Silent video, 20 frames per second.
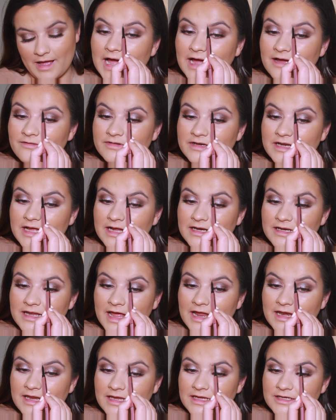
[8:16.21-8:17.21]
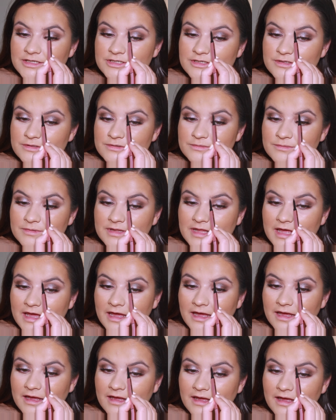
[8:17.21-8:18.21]
I haven't had any issues with
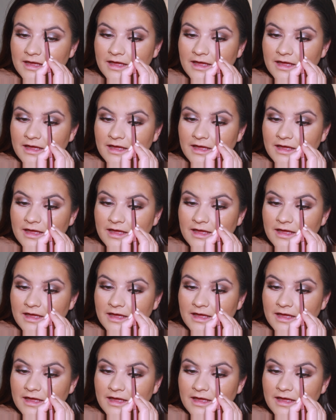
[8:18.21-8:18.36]
it.